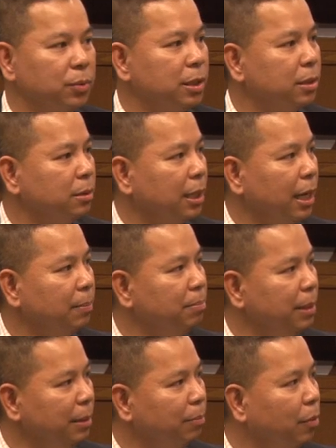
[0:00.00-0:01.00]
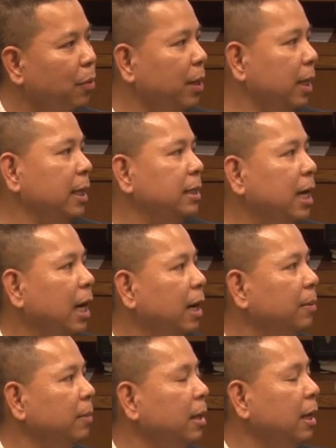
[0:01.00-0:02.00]
which can be boring at
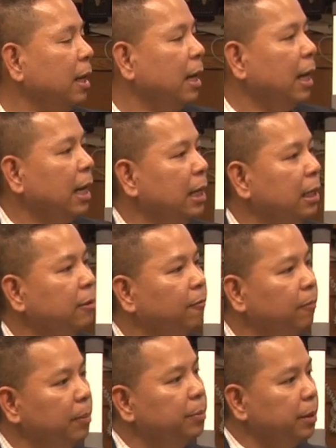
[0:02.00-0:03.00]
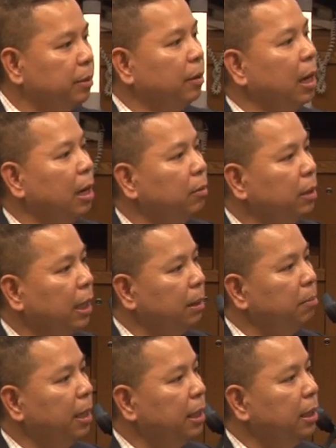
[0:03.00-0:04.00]
time, and then flip it around
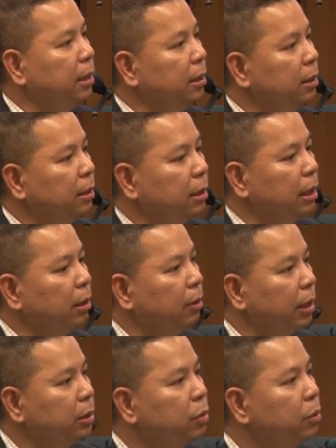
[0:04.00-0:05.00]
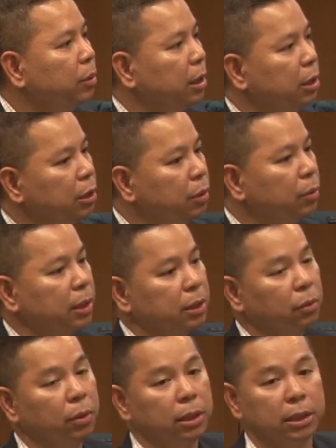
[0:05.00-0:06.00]
and make it you know, a tool that you as
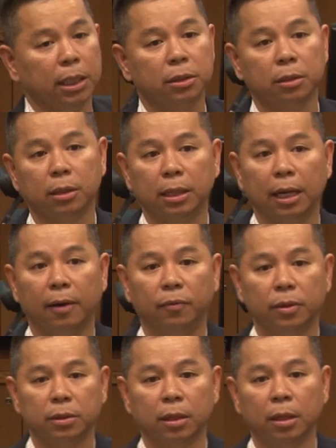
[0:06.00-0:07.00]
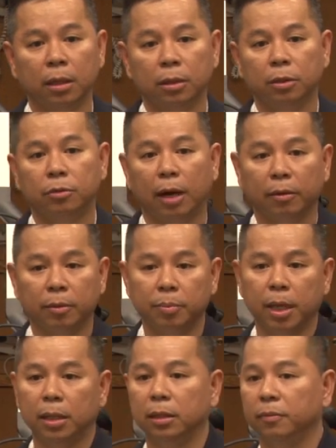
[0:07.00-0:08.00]
an organization can leverage to drive
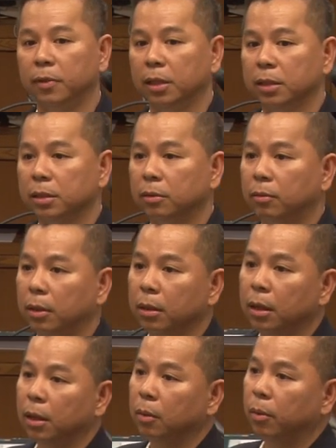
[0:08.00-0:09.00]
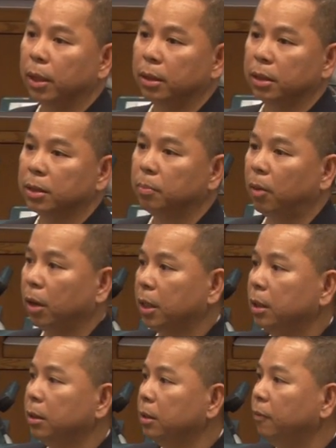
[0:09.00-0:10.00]
competitiveness, right? whether it's
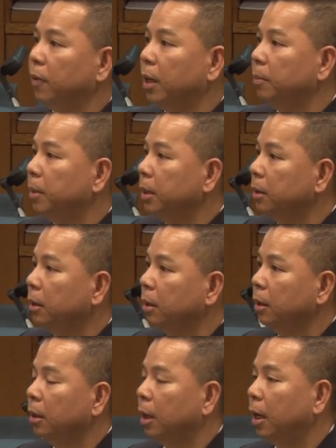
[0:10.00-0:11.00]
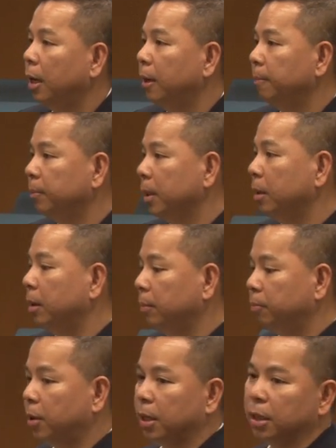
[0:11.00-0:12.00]
market development, um, uh,
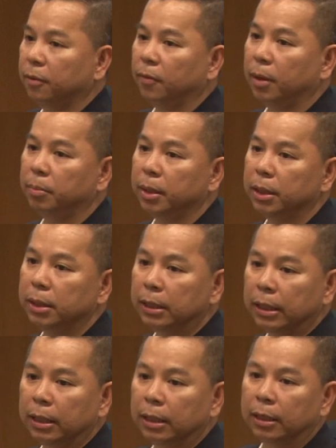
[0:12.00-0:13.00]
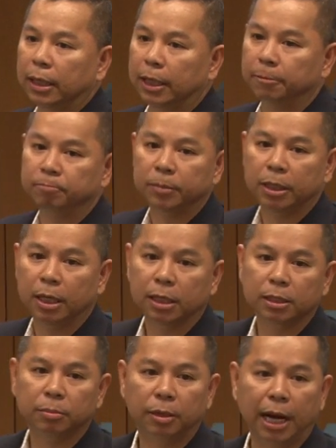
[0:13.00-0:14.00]
product development, um,
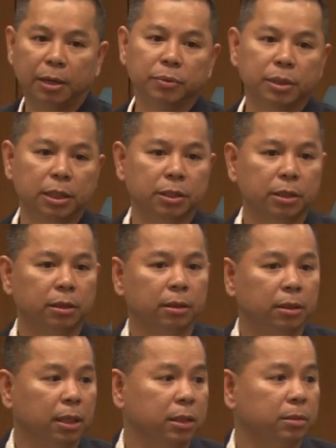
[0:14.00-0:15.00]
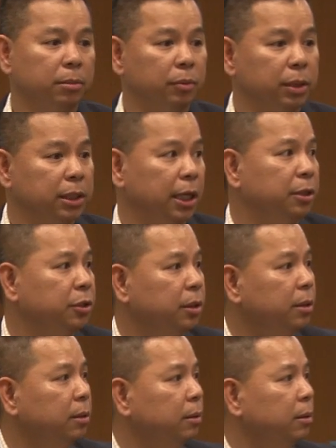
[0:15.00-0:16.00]
customer acquisition, customer
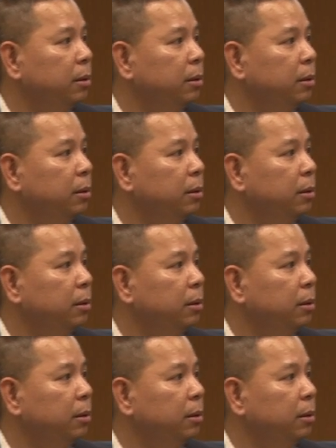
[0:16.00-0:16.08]
retention,